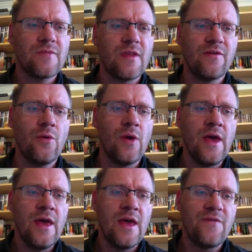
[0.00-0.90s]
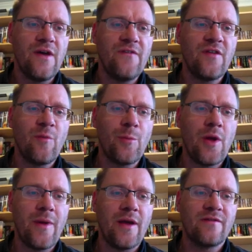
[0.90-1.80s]
So if f double
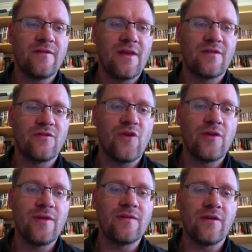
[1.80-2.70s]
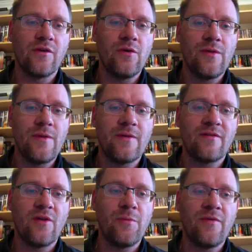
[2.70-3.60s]
prime x is greater than zero, then the
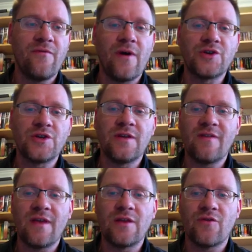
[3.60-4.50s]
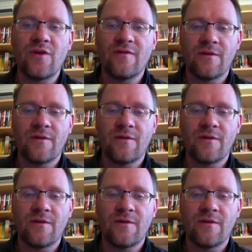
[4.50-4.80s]
slope of the function is increasing.